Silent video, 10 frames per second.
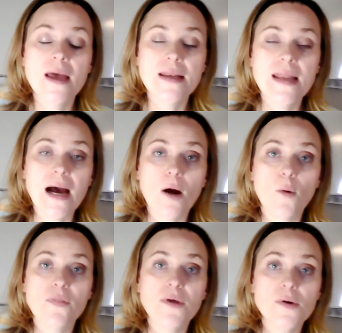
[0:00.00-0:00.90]

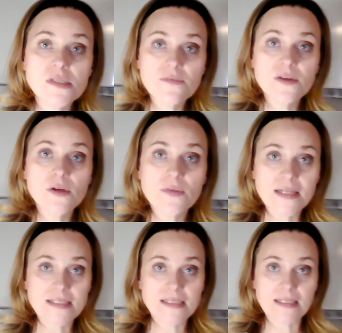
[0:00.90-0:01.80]
Now, those of you
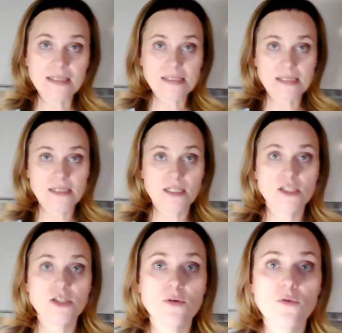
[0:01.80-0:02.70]
that didn't listen
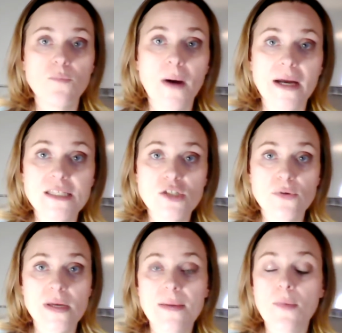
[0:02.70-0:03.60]
to my
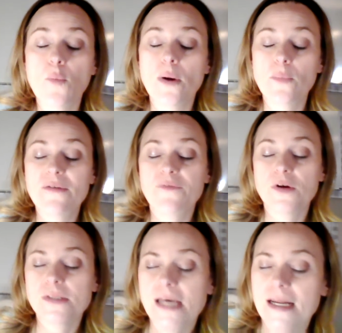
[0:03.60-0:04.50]
stream when we
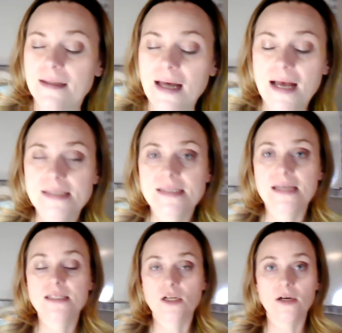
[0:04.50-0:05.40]
first had class
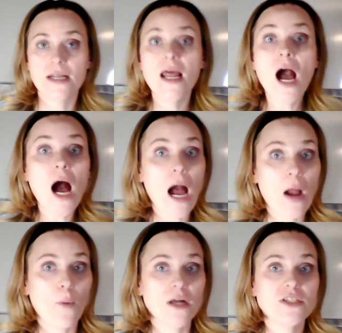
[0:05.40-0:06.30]
that started, I
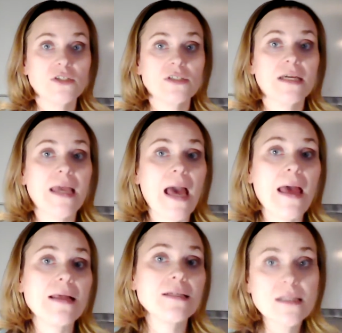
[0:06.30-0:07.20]
want you to
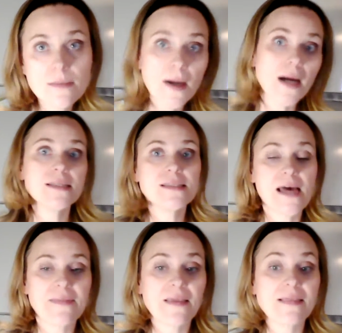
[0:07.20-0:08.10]
get into the
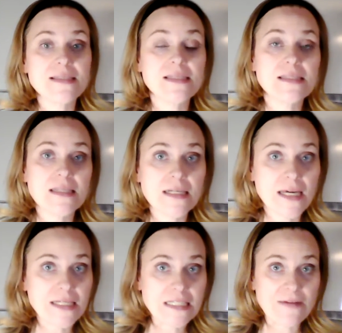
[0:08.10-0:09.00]
mindset that this is in the
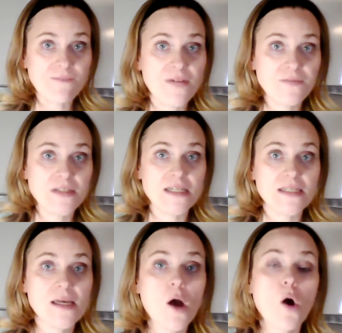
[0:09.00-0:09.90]
1950s.